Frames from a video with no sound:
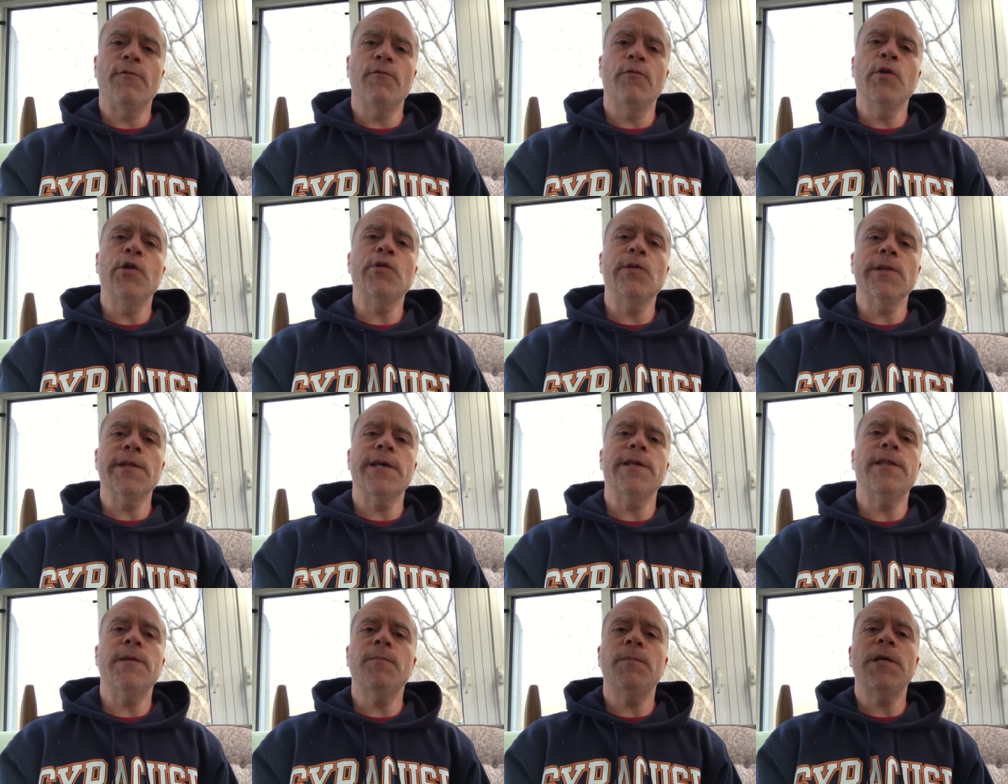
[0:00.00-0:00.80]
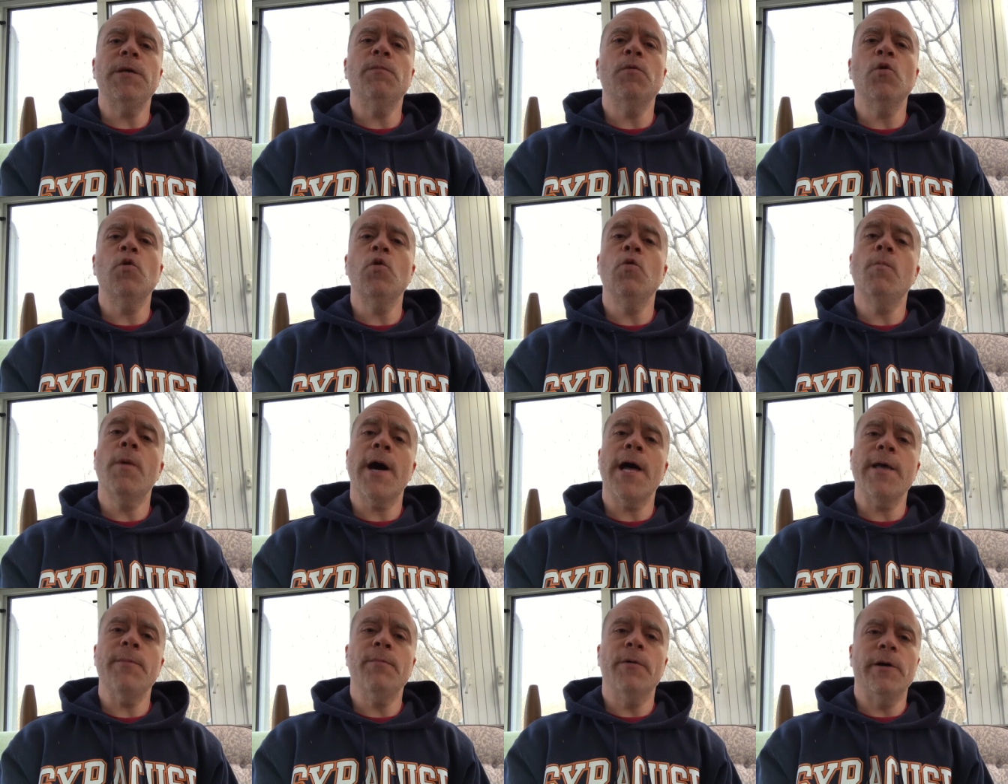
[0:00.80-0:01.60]
frequently than people who
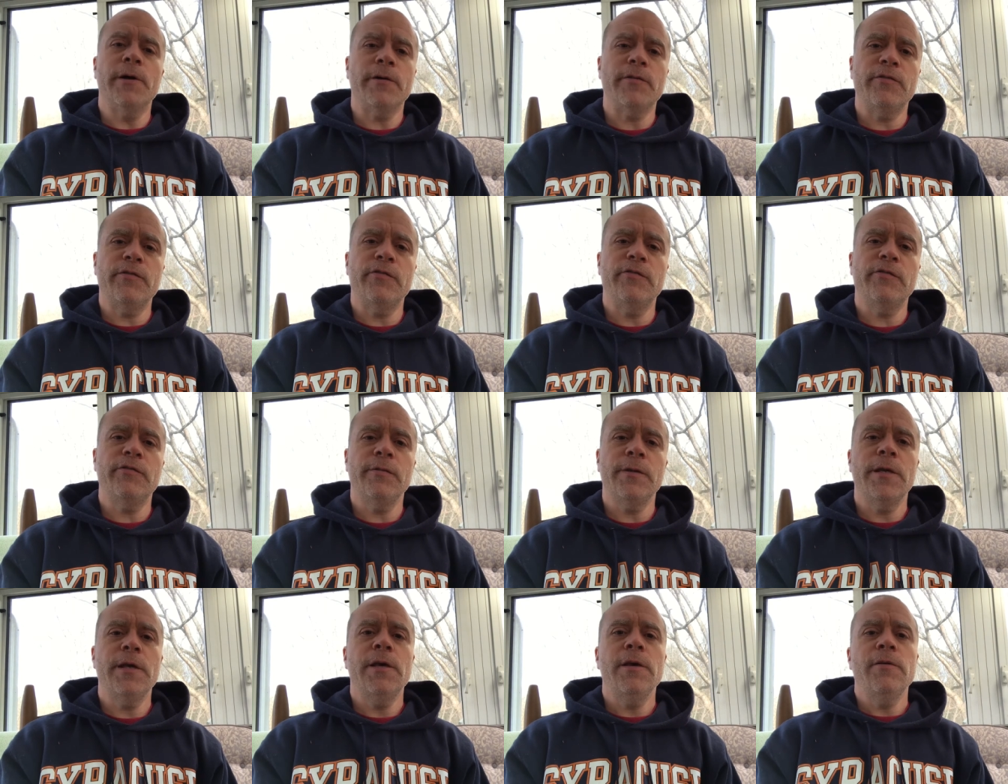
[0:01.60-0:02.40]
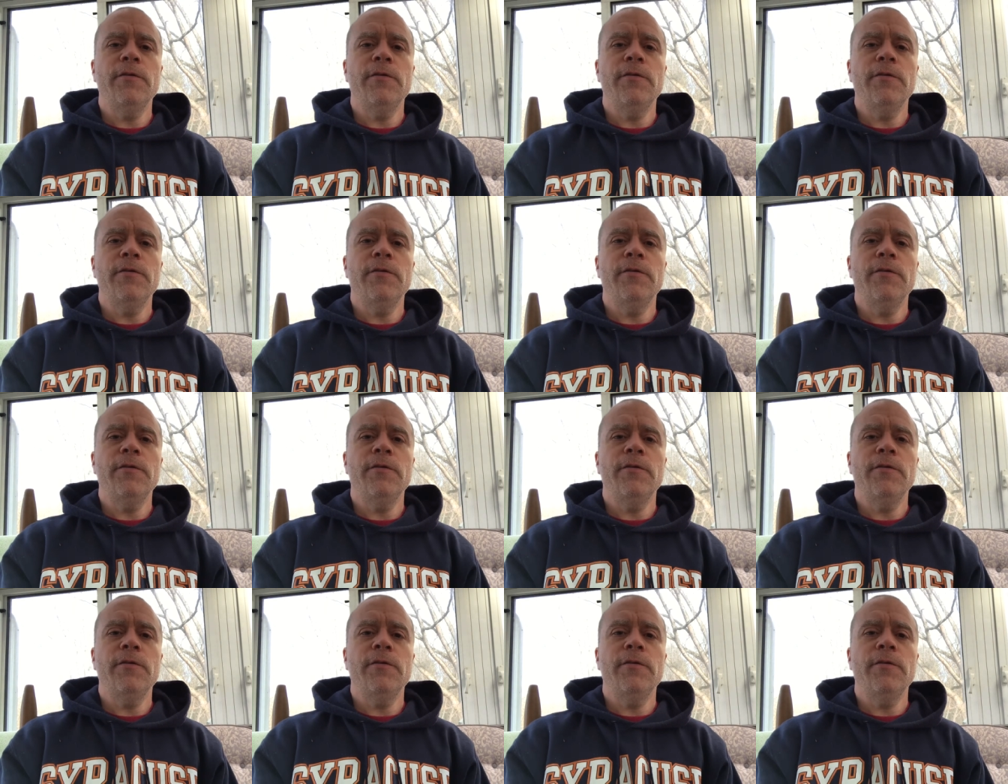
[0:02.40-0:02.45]
buy books.